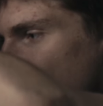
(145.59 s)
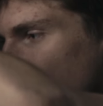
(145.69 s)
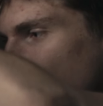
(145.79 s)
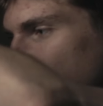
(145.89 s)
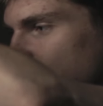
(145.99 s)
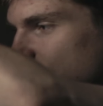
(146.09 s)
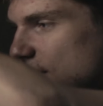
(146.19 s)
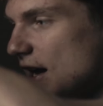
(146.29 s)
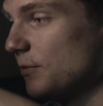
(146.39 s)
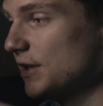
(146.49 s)
which
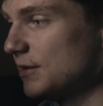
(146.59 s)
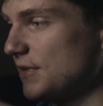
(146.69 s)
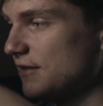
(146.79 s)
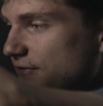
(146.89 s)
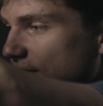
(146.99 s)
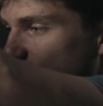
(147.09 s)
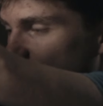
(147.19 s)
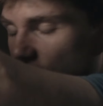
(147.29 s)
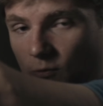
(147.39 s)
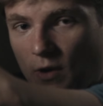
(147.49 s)
I will admit
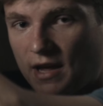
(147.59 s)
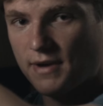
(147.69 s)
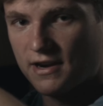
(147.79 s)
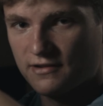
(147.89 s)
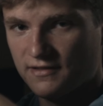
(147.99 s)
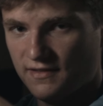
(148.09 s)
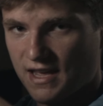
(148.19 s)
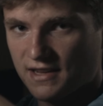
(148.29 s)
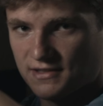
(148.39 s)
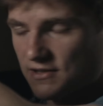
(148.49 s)
feels way better than the
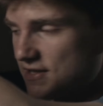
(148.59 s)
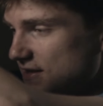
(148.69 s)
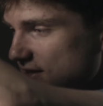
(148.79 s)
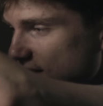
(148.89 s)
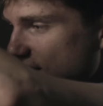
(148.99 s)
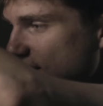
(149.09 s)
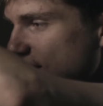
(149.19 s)
SL60.